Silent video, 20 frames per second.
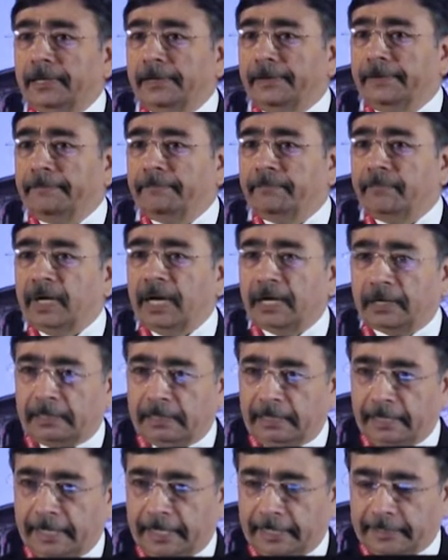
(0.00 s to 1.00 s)

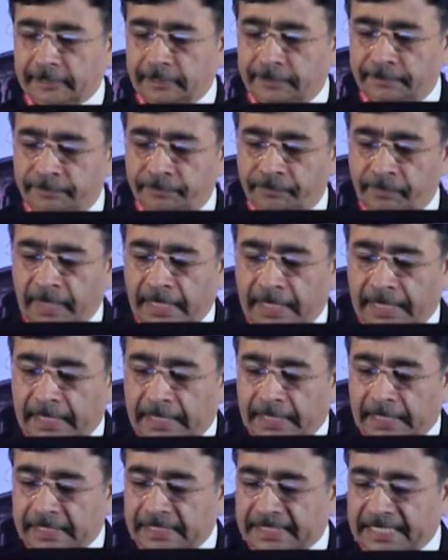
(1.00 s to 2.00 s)
arthritis.
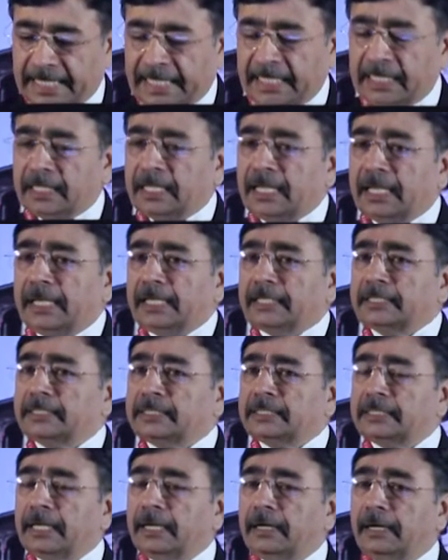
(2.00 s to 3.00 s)
Second thing
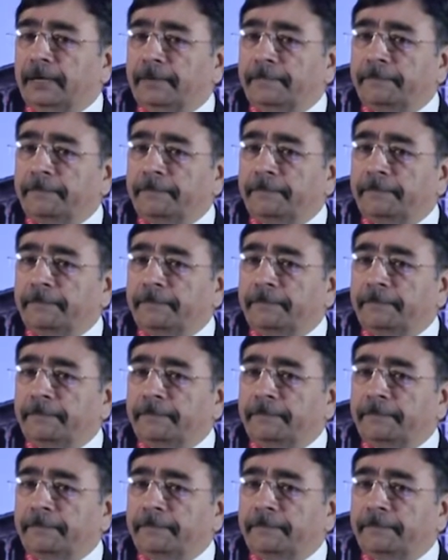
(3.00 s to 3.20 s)
is,